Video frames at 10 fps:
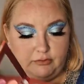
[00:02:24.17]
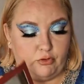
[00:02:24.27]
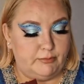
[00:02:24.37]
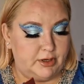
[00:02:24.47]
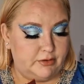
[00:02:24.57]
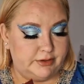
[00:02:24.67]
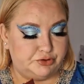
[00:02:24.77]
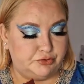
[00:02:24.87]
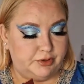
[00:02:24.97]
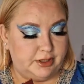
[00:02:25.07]
Romeo and
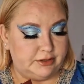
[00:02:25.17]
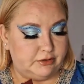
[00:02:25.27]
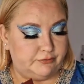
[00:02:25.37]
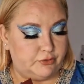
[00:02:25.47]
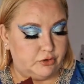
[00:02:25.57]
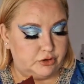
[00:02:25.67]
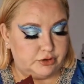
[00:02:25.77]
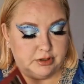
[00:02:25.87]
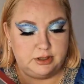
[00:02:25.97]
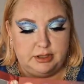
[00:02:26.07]
Juliet, of course.